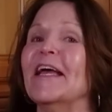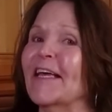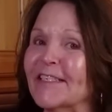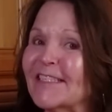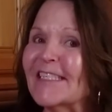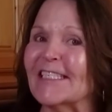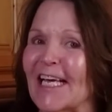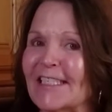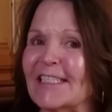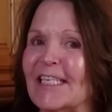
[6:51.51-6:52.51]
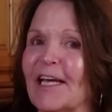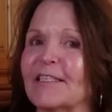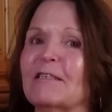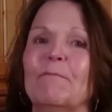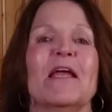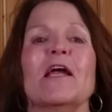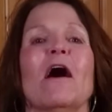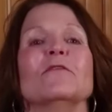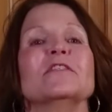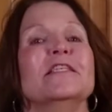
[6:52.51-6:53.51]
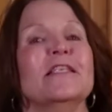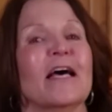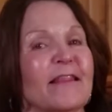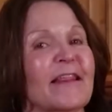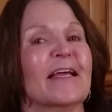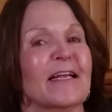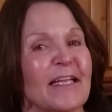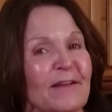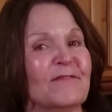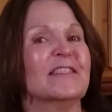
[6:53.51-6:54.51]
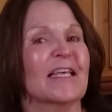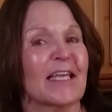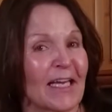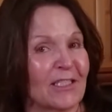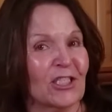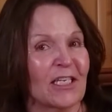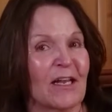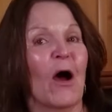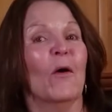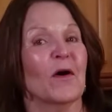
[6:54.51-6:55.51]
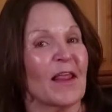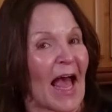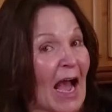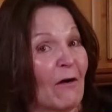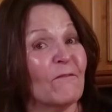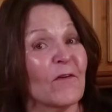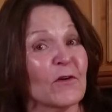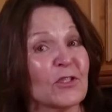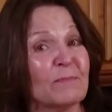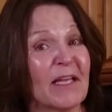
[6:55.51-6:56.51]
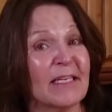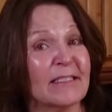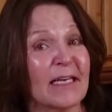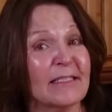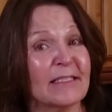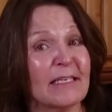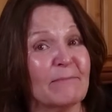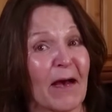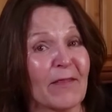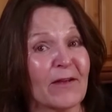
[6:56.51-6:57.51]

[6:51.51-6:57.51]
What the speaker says: is the taste test, because nothing leaves the kitchen without first being tasted by the